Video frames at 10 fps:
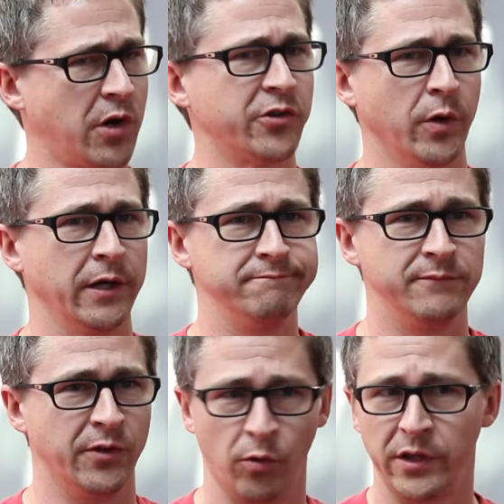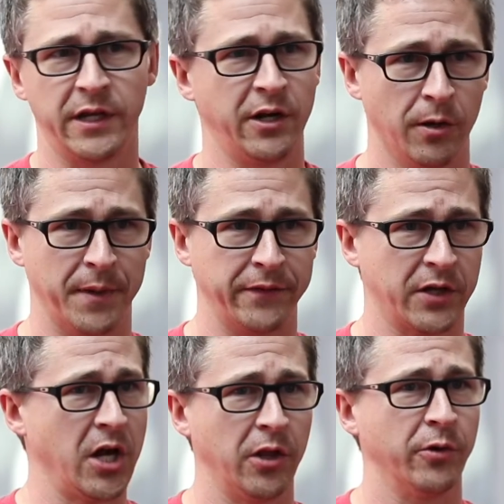ChargeWay, they're only going to hear about the
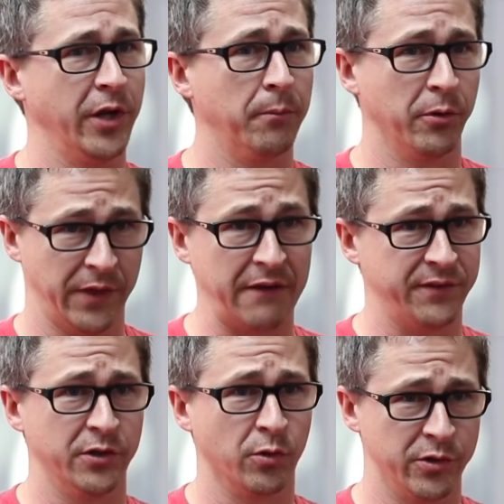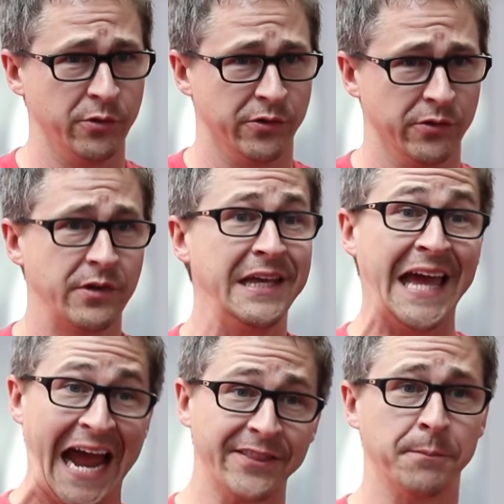color and number that vehicle uses
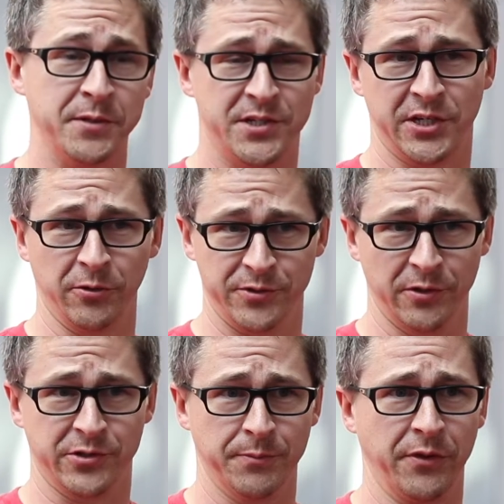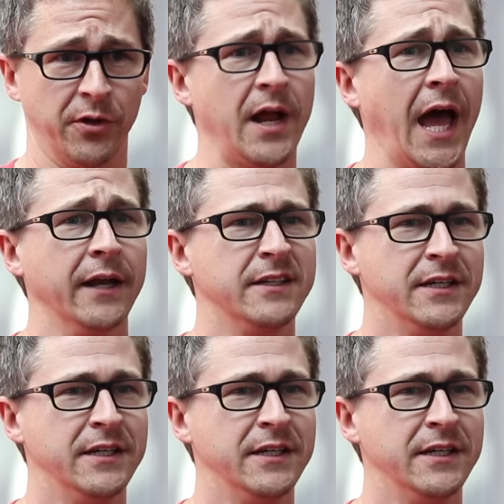at the particular dealership that they're at.